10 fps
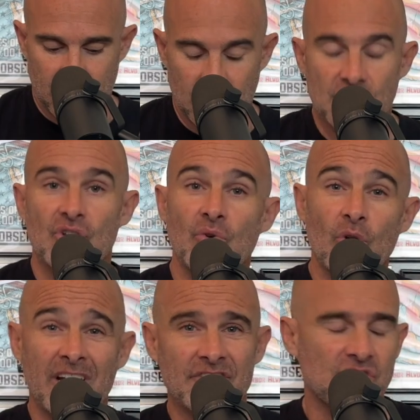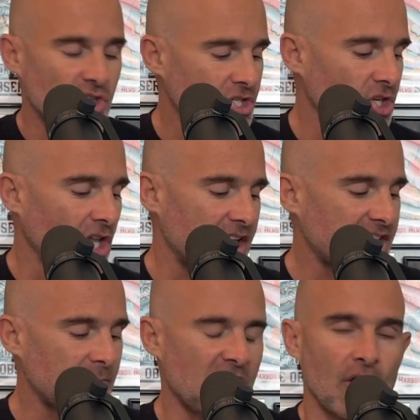So to work on the structure, a lot of
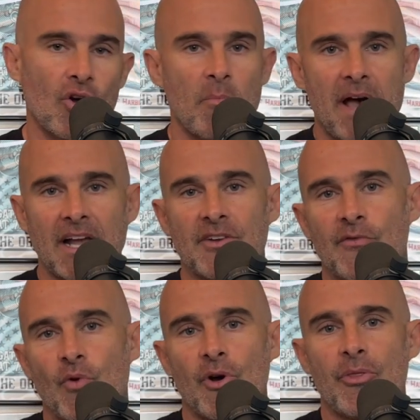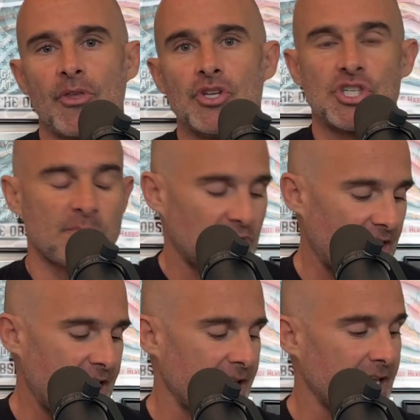times I'll go back and forth, just
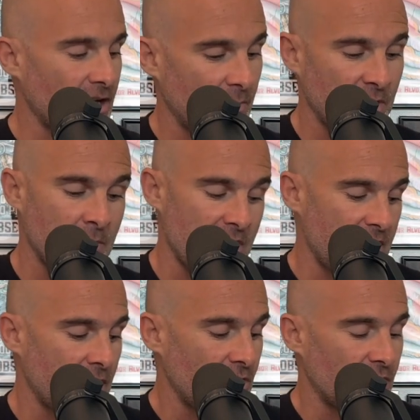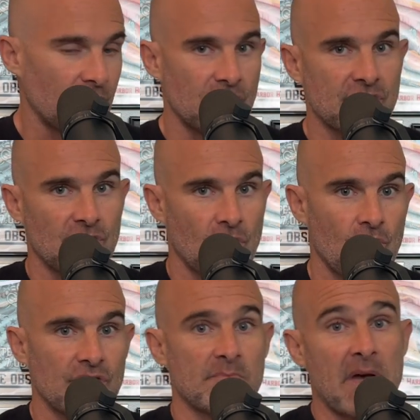playing and humming in my head the verse and the
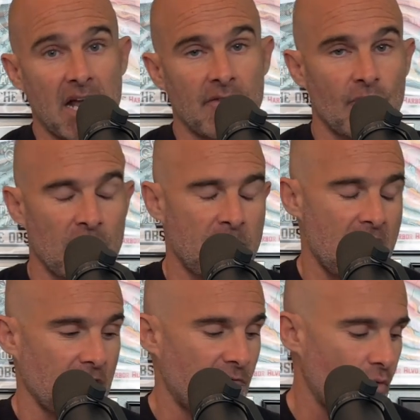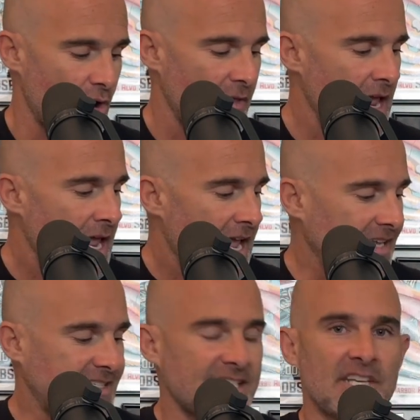chorus back and forth,
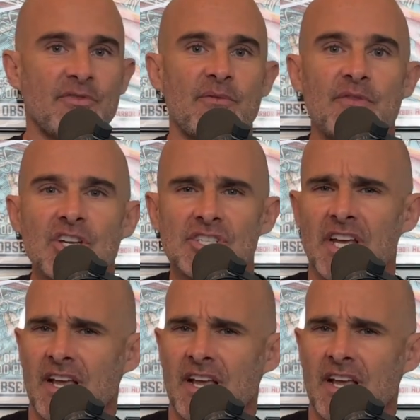and see if it feels like